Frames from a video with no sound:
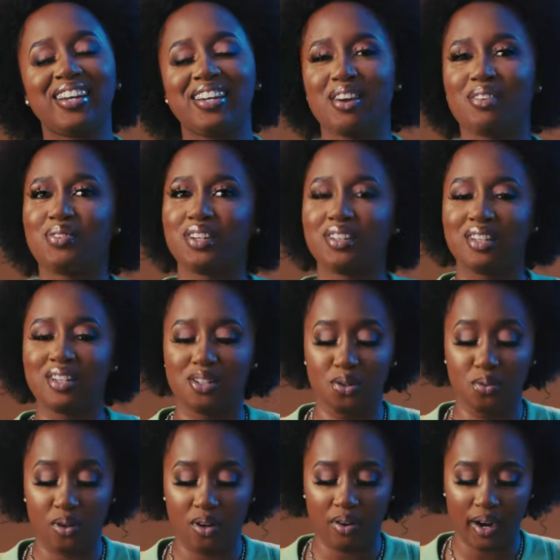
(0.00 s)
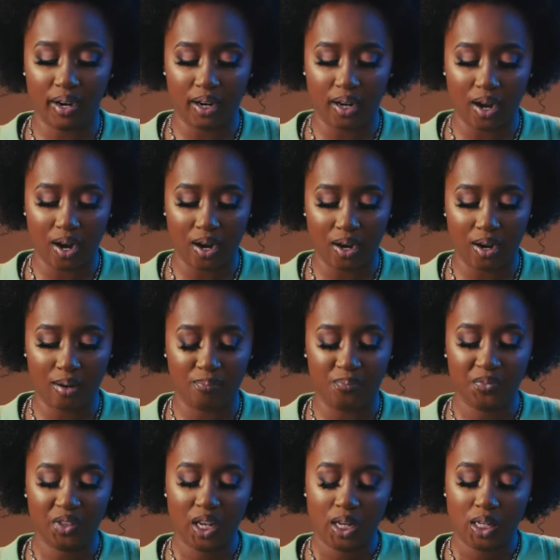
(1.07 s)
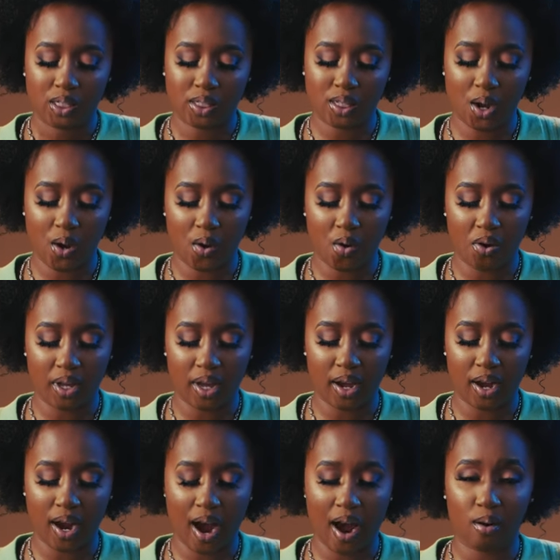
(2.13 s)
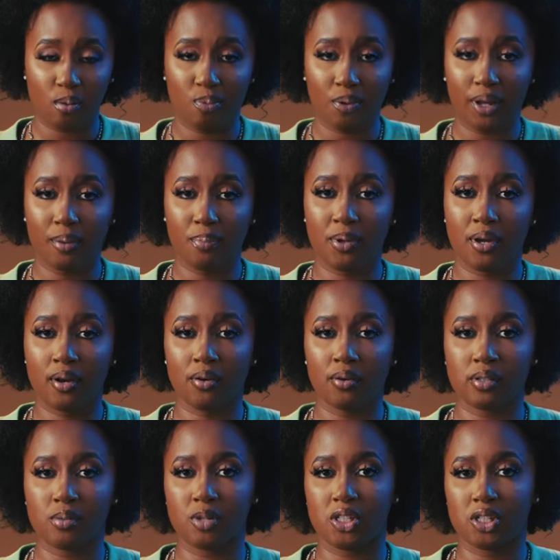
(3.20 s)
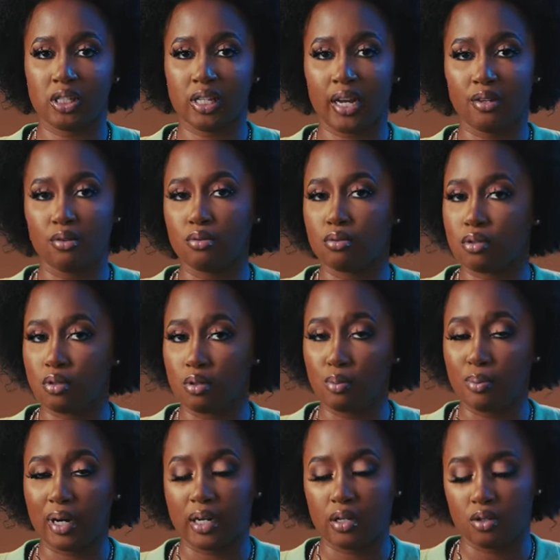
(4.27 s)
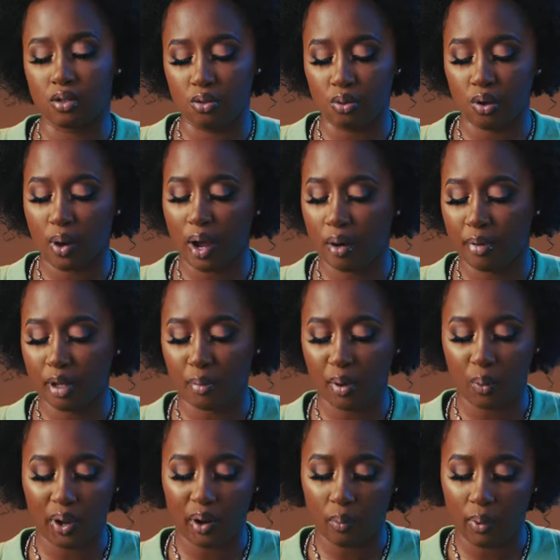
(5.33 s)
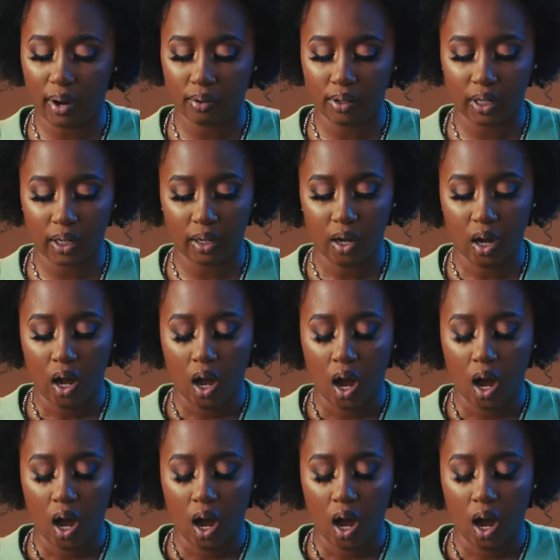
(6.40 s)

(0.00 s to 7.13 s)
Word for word: I definitely do regret it. Um, so yeah, I don't play piano as much as I used to, but I do know how to make my way around it.